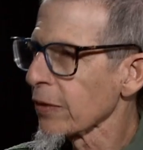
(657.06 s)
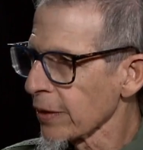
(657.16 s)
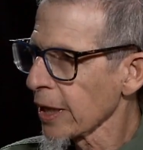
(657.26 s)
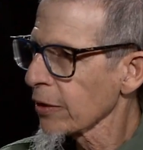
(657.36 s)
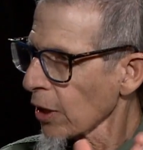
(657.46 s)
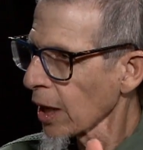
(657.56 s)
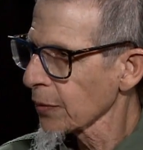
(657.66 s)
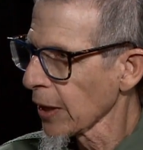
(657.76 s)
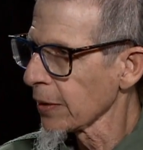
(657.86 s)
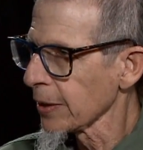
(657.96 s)
they
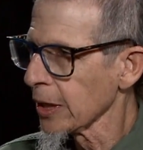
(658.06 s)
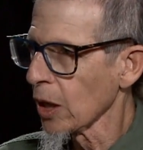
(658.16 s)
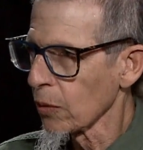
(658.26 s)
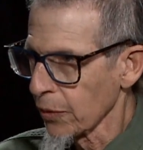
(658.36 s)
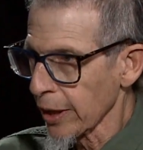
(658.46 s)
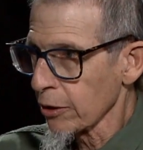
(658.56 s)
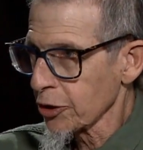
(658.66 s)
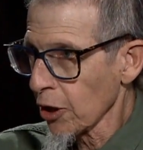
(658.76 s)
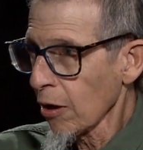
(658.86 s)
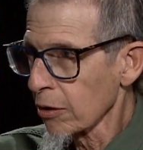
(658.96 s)
thought that, their
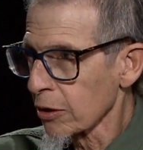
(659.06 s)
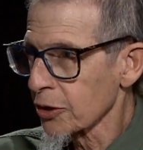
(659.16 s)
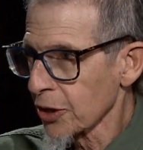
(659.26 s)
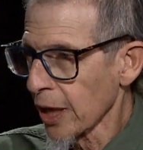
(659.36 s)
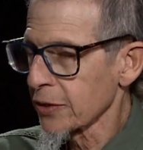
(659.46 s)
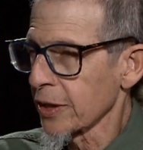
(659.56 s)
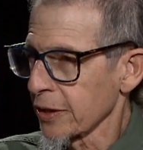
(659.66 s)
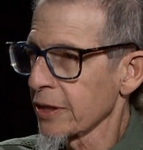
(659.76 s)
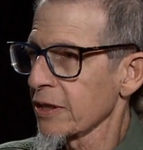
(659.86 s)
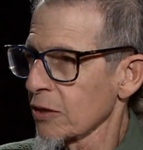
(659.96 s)
charter says
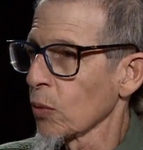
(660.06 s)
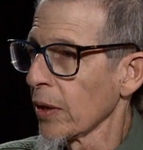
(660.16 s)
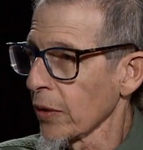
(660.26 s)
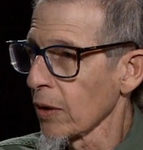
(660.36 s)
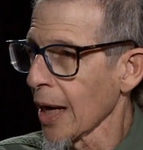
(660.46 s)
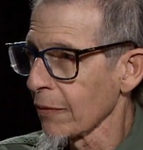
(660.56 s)
that this is when they'll have